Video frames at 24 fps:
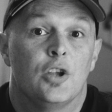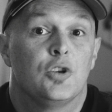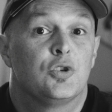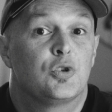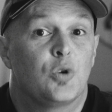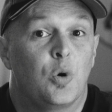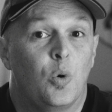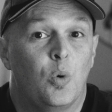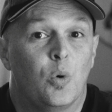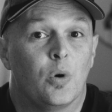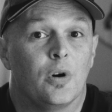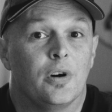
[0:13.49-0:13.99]

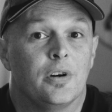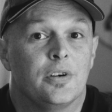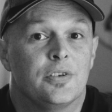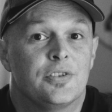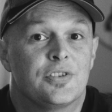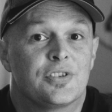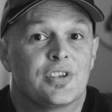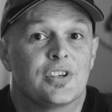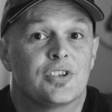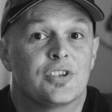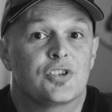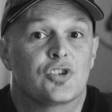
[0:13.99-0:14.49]

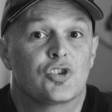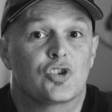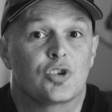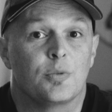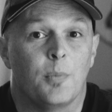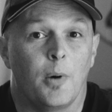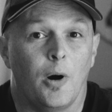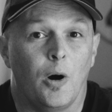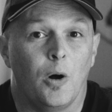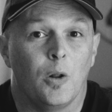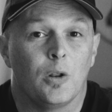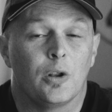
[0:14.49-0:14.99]
towards
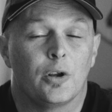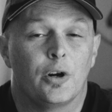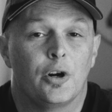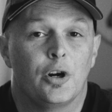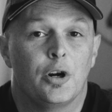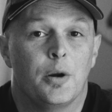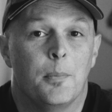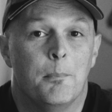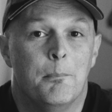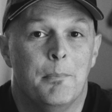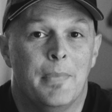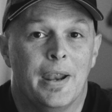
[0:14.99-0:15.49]
smaller
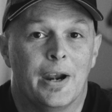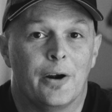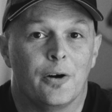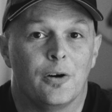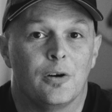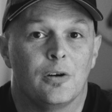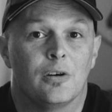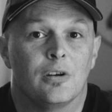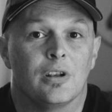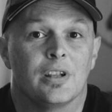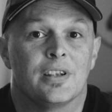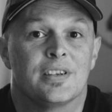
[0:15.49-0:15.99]

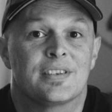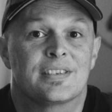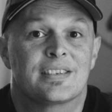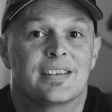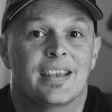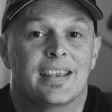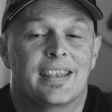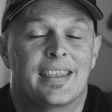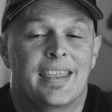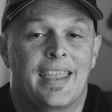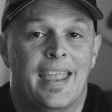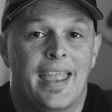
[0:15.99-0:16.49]

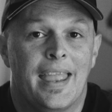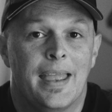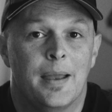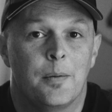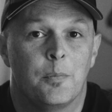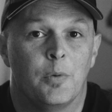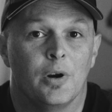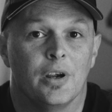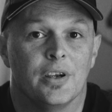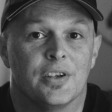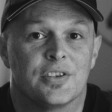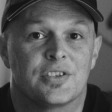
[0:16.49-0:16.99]
mirrorless
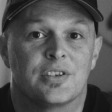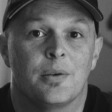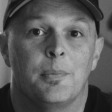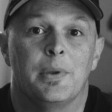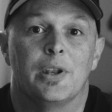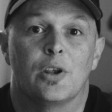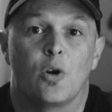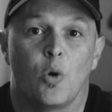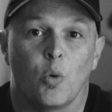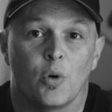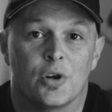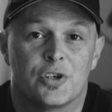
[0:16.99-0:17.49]
cameras. I
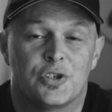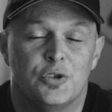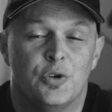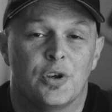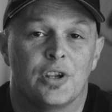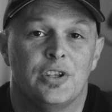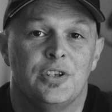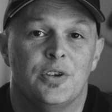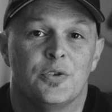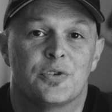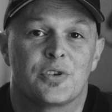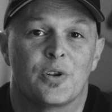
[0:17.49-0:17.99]
mean, of course, you
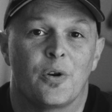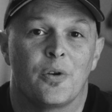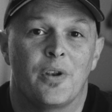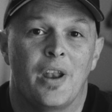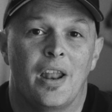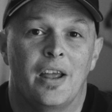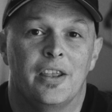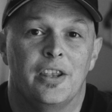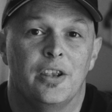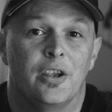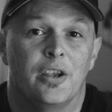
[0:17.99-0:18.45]
can use it on